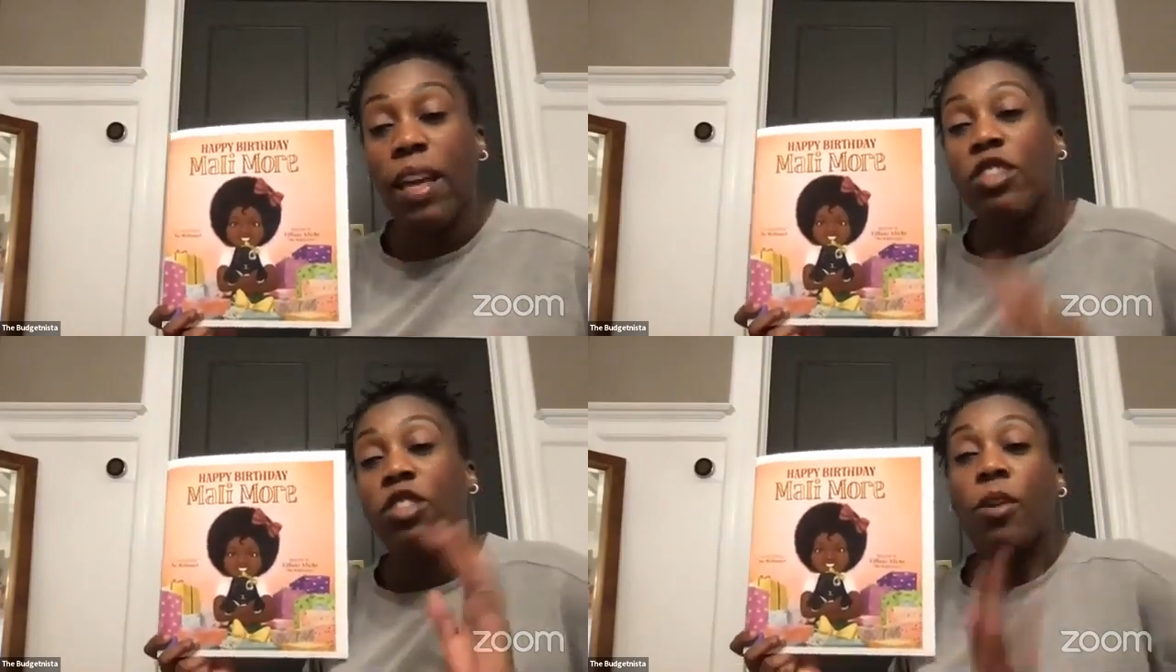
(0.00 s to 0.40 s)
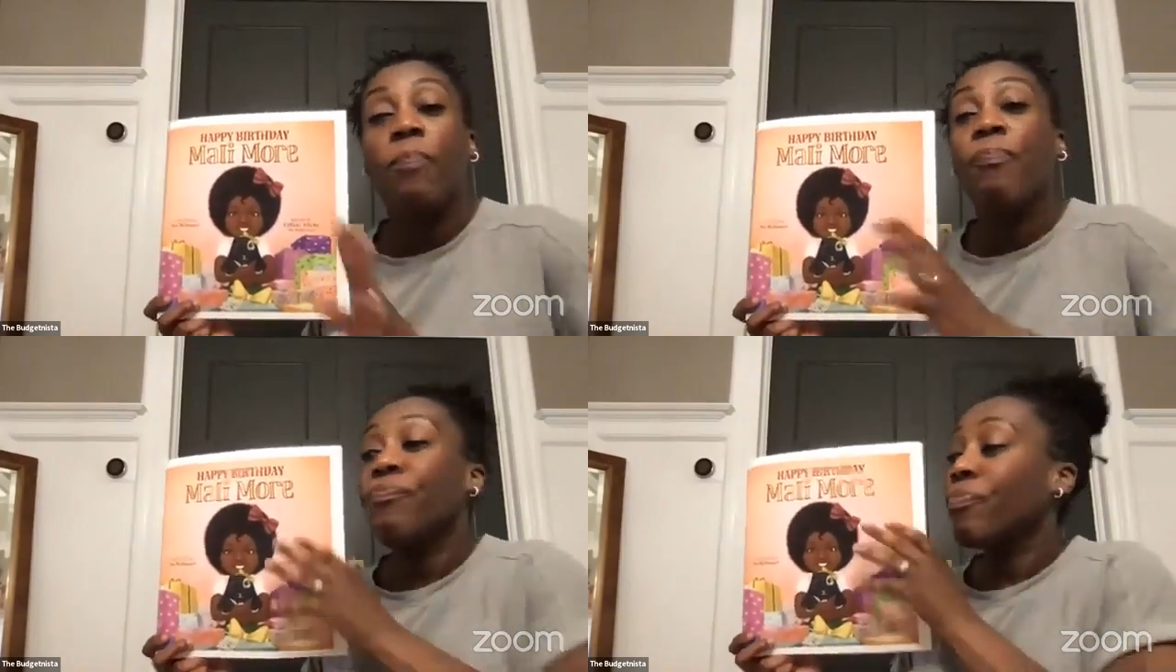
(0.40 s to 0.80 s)
So
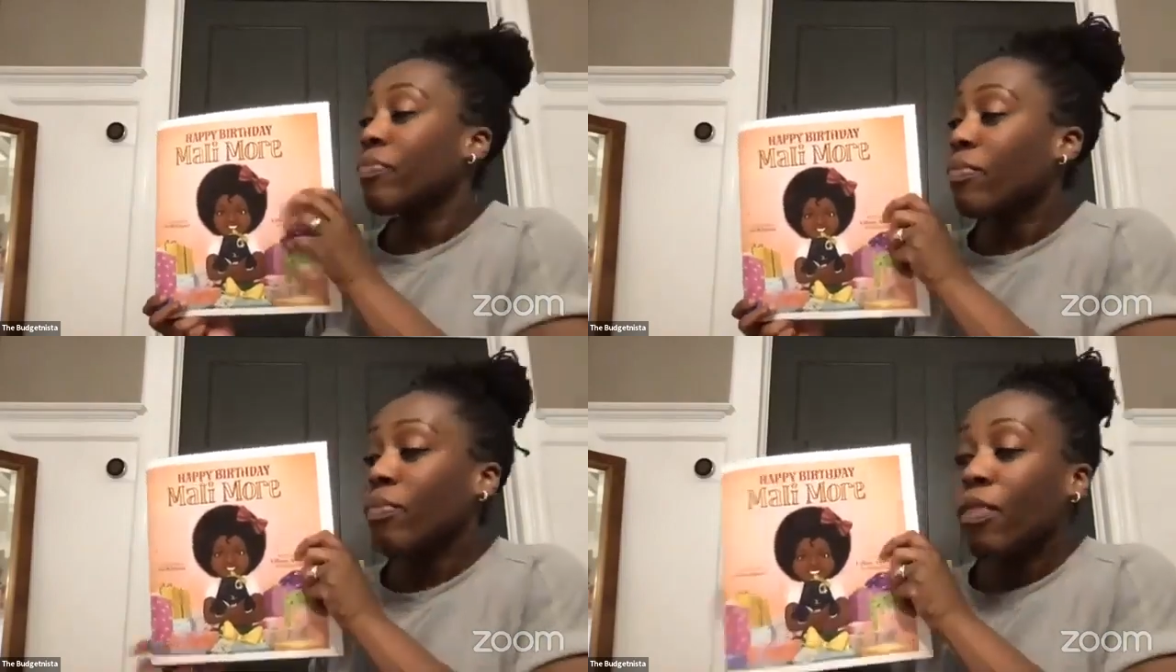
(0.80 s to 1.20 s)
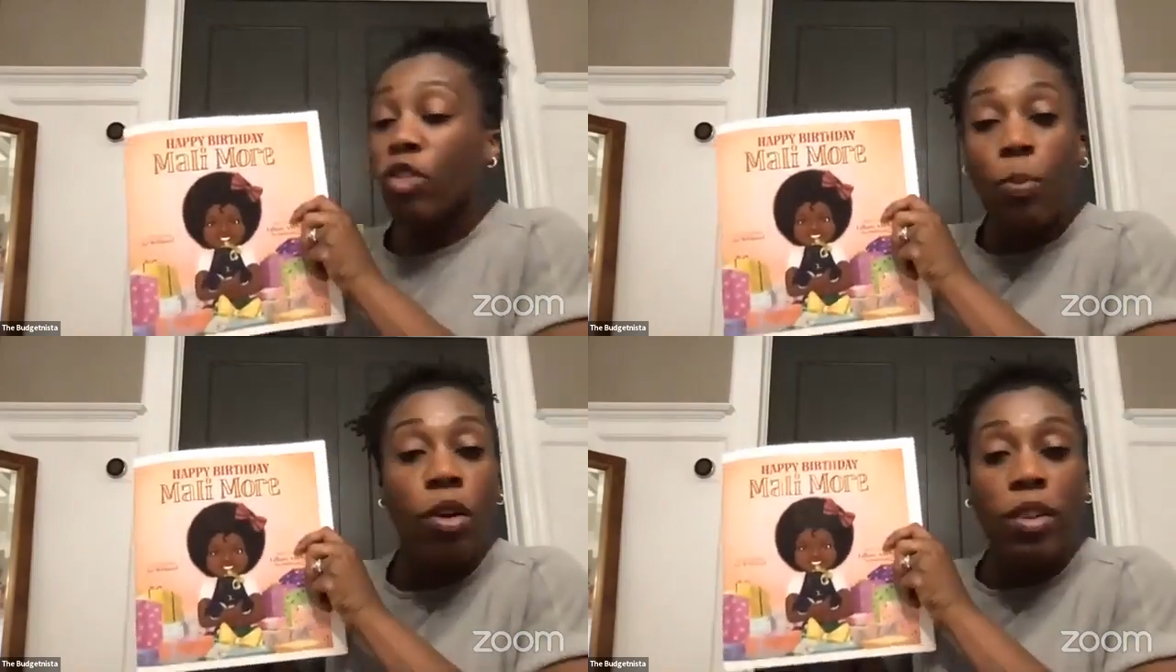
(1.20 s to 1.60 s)
the
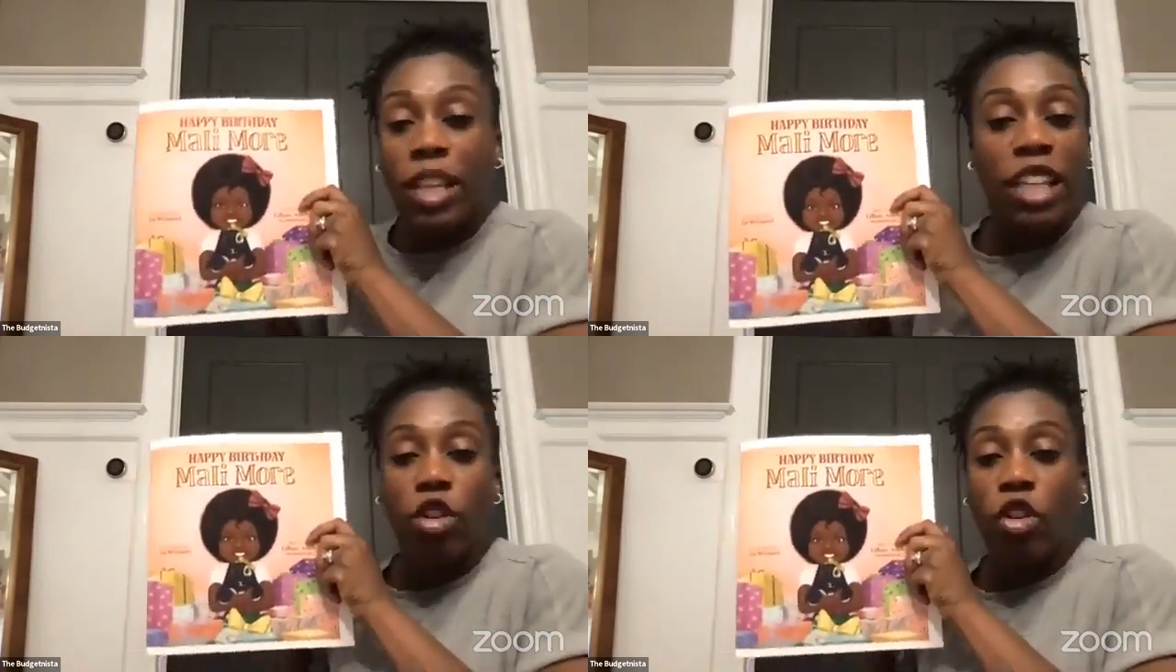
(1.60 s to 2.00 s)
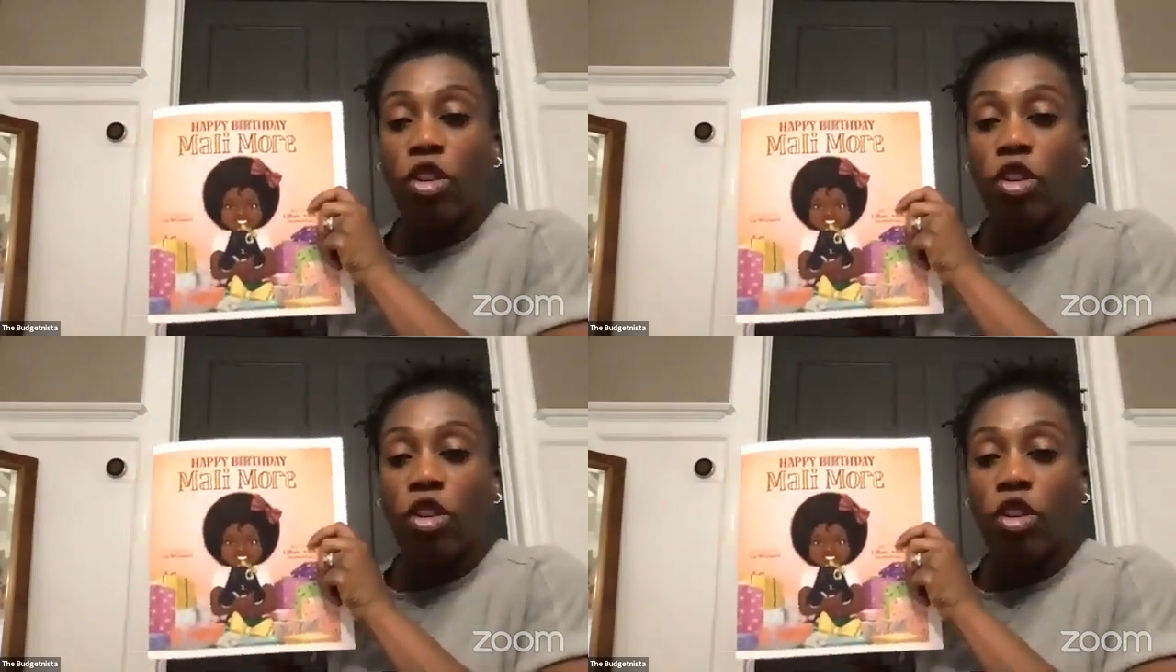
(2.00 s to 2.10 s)
book, the Kickstarter,